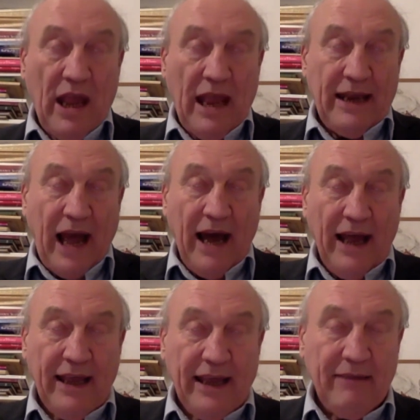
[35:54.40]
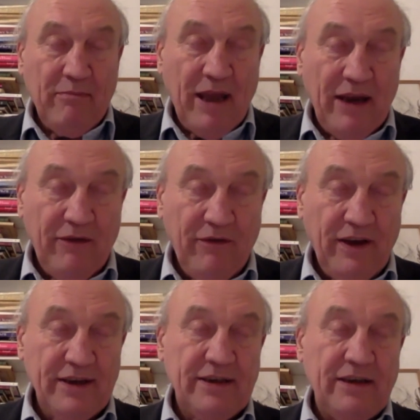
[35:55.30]
And I can
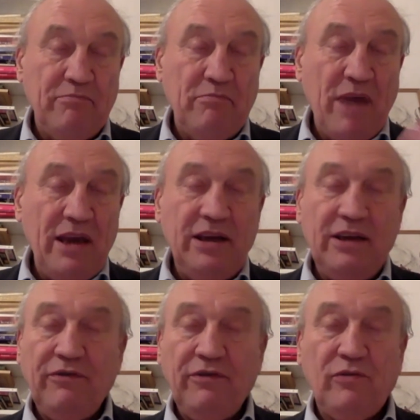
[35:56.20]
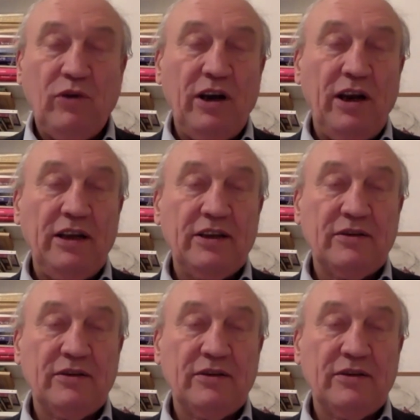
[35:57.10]
manifest in many different ways